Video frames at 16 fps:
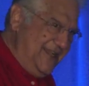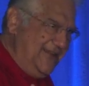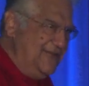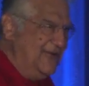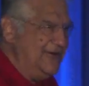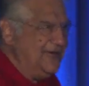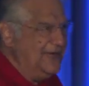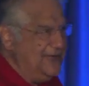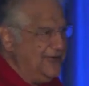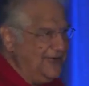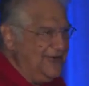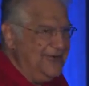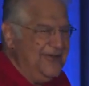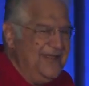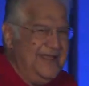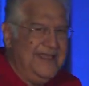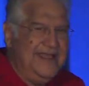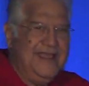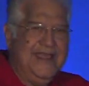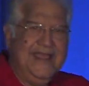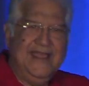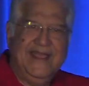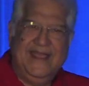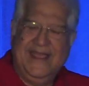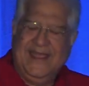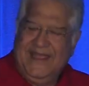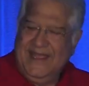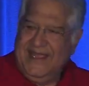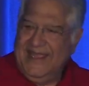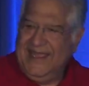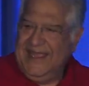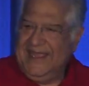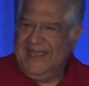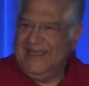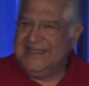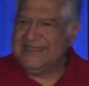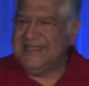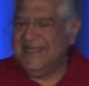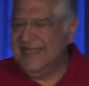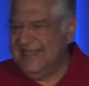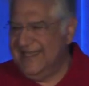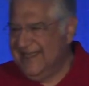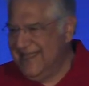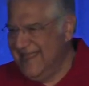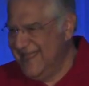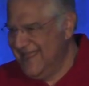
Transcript: do you want to know? He said,